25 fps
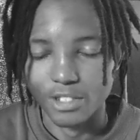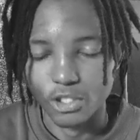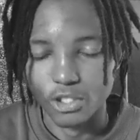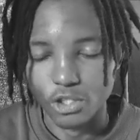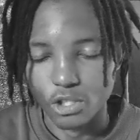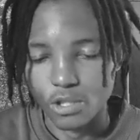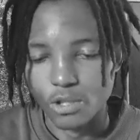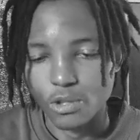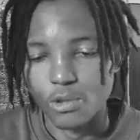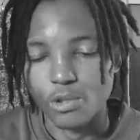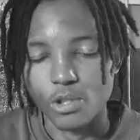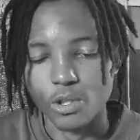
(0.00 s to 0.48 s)

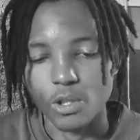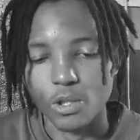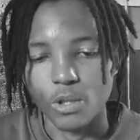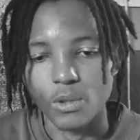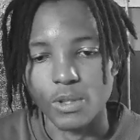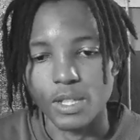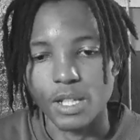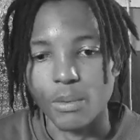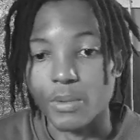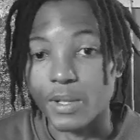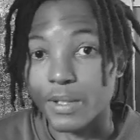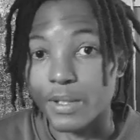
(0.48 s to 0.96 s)
just to show
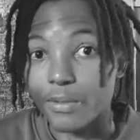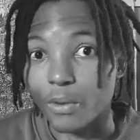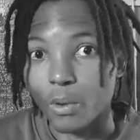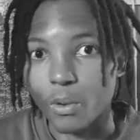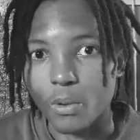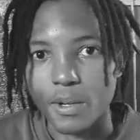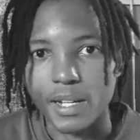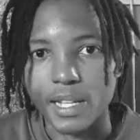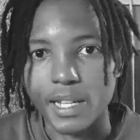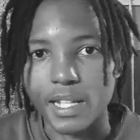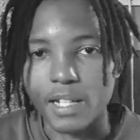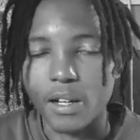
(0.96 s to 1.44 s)
that we've
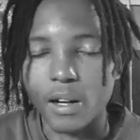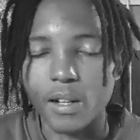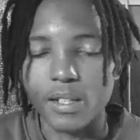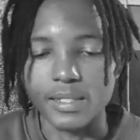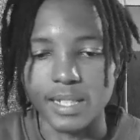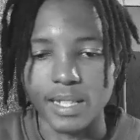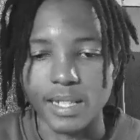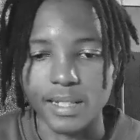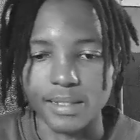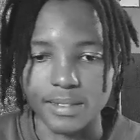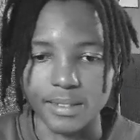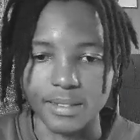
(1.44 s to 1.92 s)
already
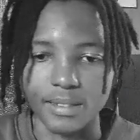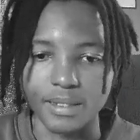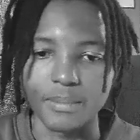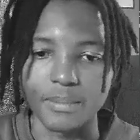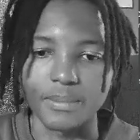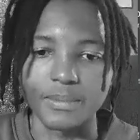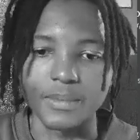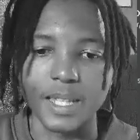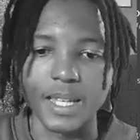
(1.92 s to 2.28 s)
contacted them.